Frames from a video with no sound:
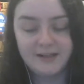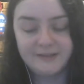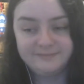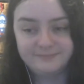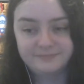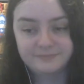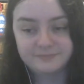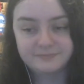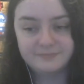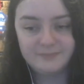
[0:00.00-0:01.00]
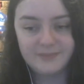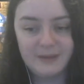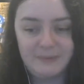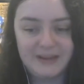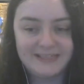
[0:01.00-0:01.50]
Um,
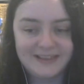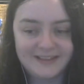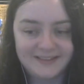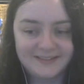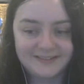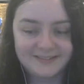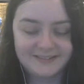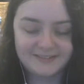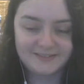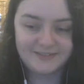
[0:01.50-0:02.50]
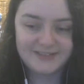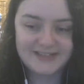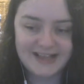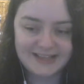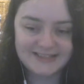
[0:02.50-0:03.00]
but I think for
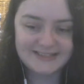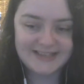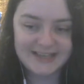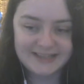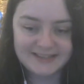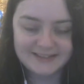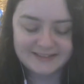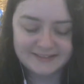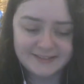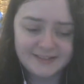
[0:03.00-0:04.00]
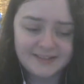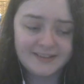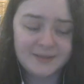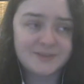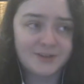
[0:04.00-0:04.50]
Tally's sake,
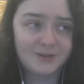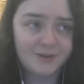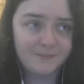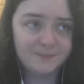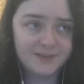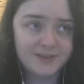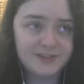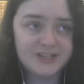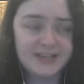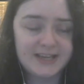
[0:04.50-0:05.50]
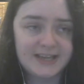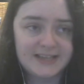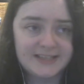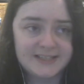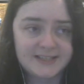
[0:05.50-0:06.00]
that was a lot. She
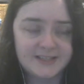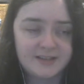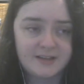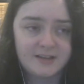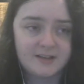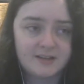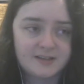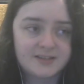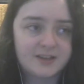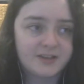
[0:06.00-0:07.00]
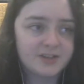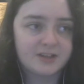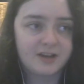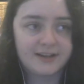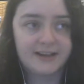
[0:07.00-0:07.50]
is such a
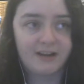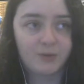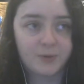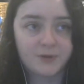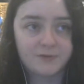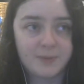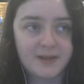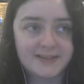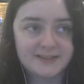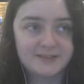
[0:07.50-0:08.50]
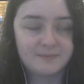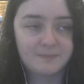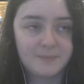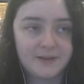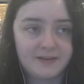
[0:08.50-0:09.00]
kind, caring, wonderful person,
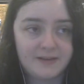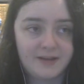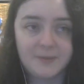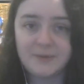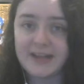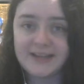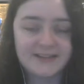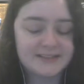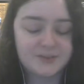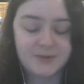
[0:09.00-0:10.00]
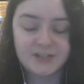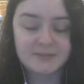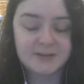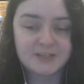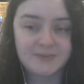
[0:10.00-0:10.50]
but I hate that situation,
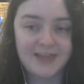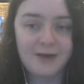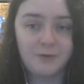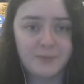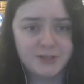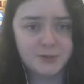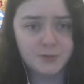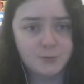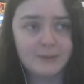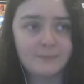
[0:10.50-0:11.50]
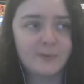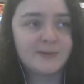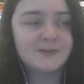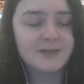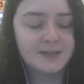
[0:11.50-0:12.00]
especially without my two
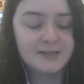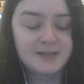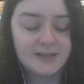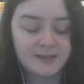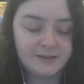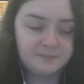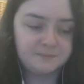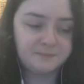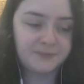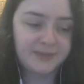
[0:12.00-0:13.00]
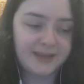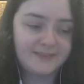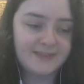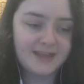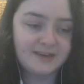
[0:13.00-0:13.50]
women. Um,
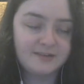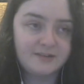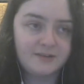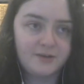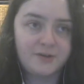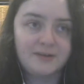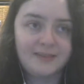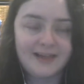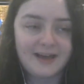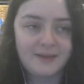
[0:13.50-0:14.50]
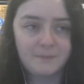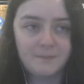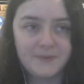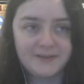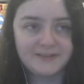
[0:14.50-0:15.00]
and then not only that,
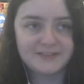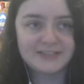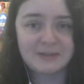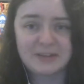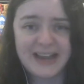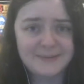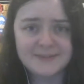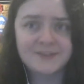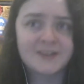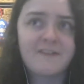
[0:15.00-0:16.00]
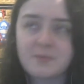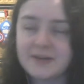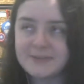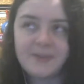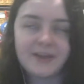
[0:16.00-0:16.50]
but she's now collapsed in front of
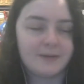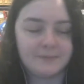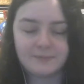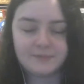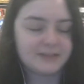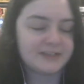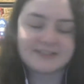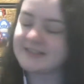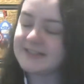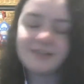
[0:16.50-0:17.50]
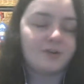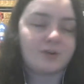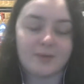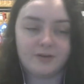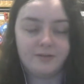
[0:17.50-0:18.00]
everybody, so are they going to be There's a
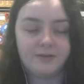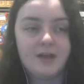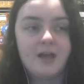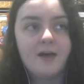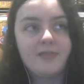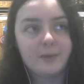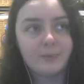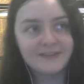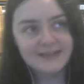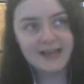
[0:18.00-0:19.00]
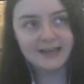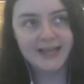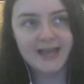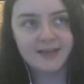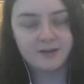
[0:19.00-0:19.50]
lot going on. Now with
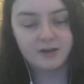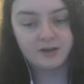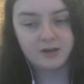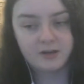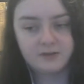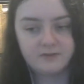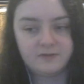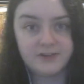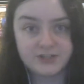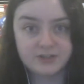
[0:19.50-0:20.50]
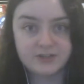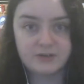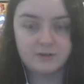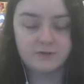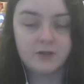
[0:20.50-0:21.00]
Tally and her visions
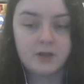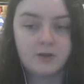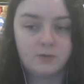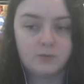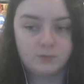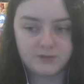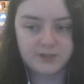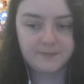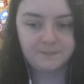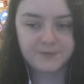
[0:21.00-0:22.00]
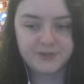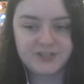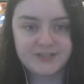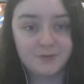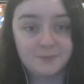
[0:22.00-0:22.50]
of Alder,
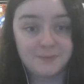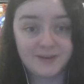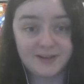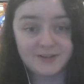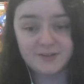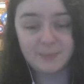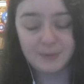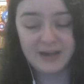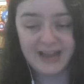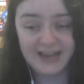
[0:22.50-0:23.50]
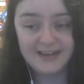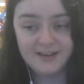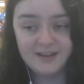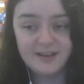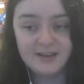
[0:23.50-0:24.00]
she saw blood on the
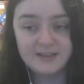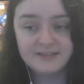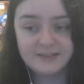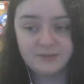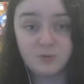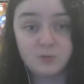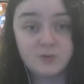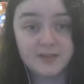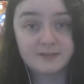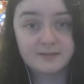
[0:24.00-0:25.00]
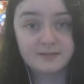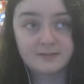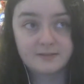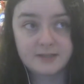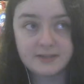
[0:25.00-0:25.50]
blade. Did Alder
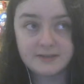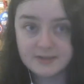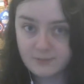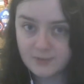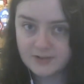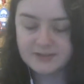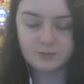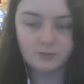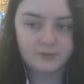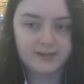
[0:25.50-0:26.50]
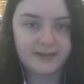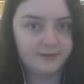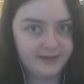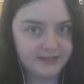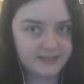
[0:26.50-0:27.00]
kill someone, did Alder
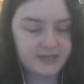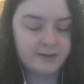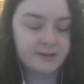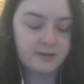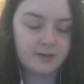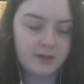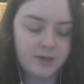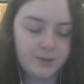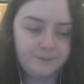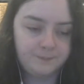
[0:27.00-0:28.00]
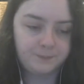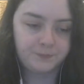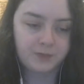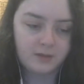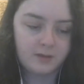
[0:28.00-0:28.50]
kill Nicte? Um,
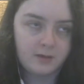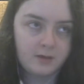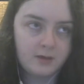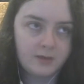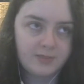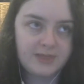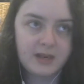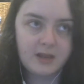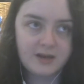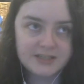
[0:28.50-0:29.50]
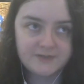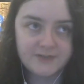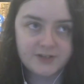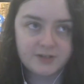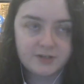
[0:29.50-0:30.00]
the last
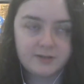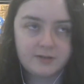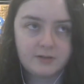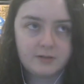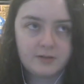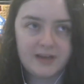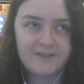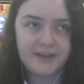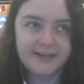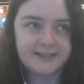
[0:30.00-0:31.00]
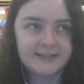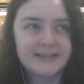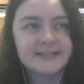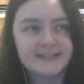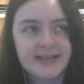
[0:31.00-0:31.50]
vision, I feel like
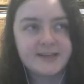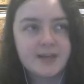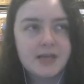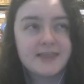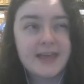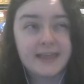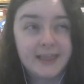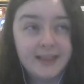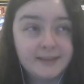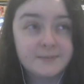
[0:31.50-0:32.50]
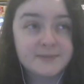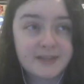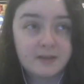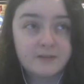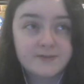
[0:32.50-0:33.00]
Nicte said, they're killing
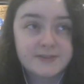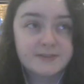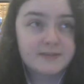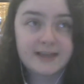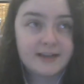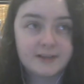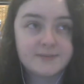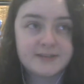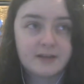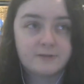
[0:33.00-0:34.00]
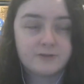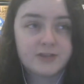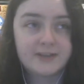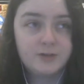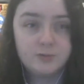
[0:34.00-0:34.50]
themselves, they're killing themselves,
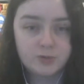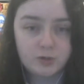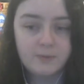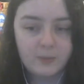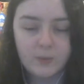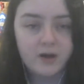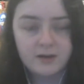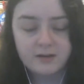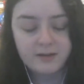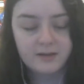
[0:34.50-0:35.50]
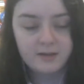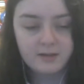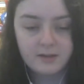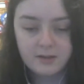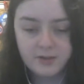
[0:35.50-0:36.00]
they, you stole my work,
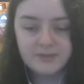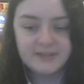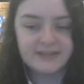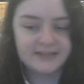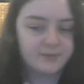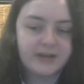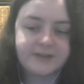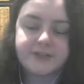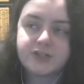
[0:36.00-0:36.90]
you did this, or whatever.